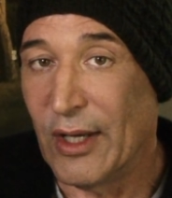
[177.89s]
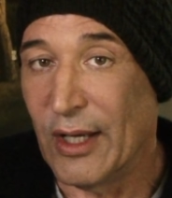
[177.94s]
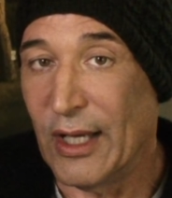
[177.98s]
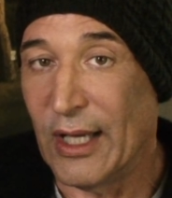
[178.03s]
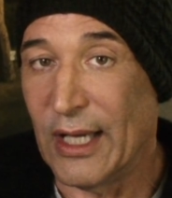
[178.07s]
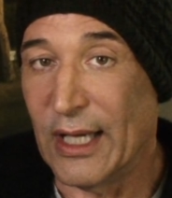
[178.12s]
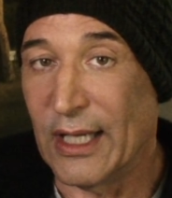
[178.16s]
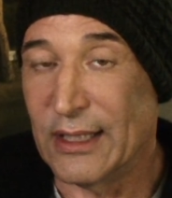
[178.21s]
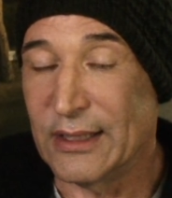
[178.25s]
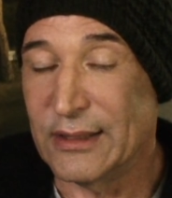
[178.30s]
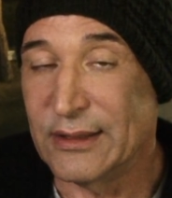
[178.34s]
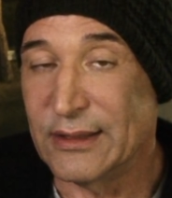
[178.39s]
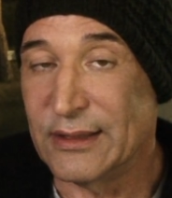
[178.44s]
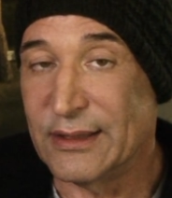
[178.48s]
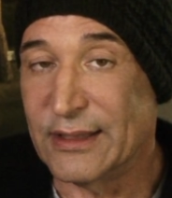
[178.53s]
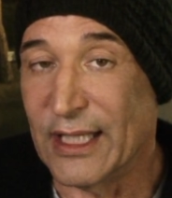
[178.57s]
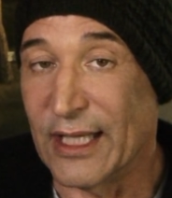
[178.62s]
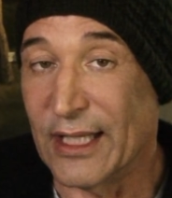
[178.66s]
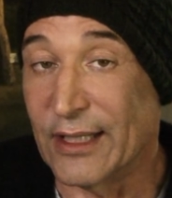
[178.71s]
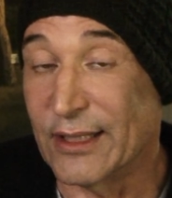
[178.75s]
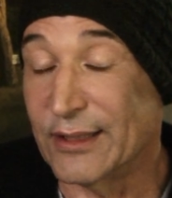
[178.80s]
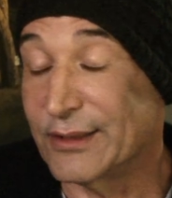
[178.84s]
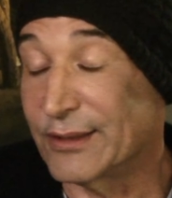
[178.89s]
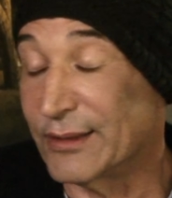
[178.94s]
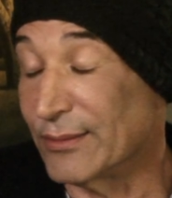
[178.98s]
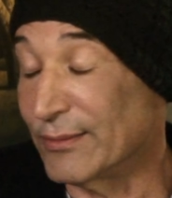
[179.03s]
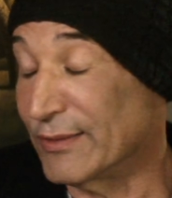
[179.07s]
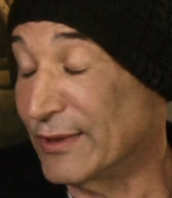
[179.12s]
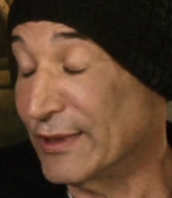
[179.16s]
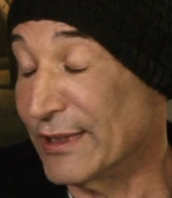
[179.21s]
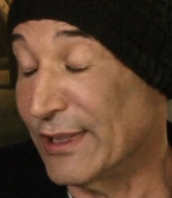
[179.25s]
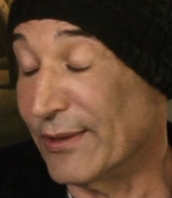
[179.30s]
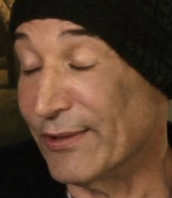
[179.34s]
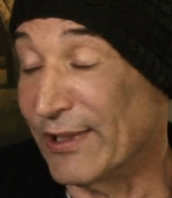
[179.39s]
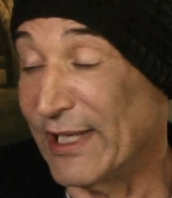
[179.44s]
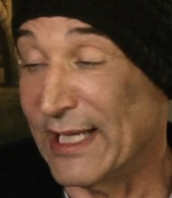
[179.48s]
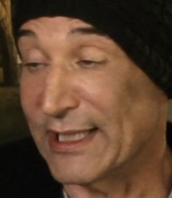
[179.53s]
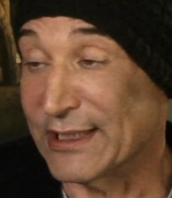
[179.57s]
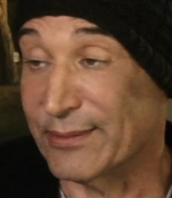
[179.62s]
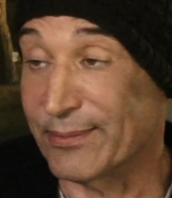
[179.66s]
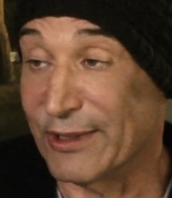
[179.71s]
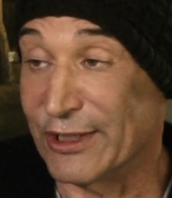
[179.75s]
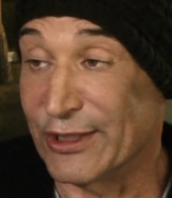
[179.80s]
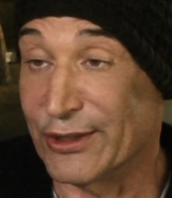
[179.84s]
And then at some point, they would
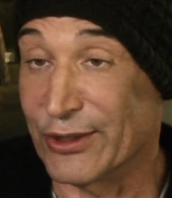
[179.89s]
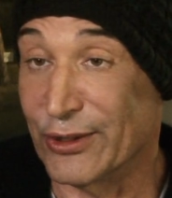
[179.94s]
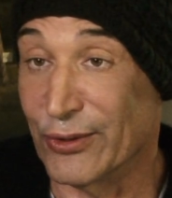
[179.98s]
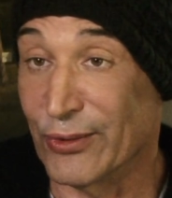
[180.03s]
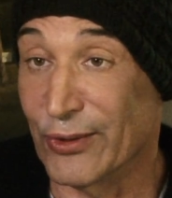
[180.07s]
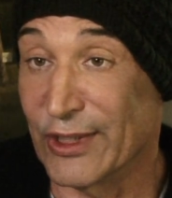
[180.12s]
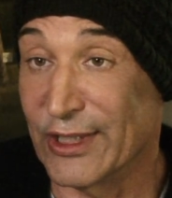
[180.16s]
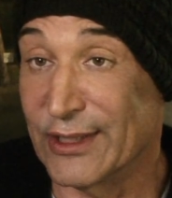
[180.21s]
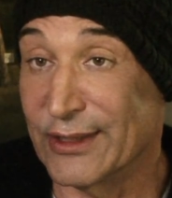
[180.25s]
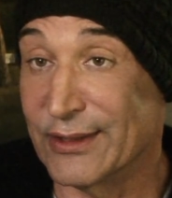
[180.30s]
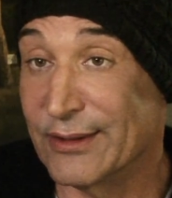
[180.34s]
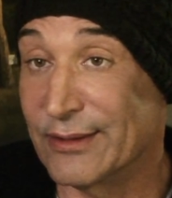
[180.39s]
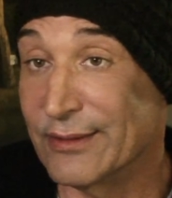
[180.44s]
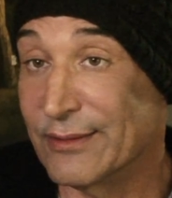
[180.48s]
ask me to do it,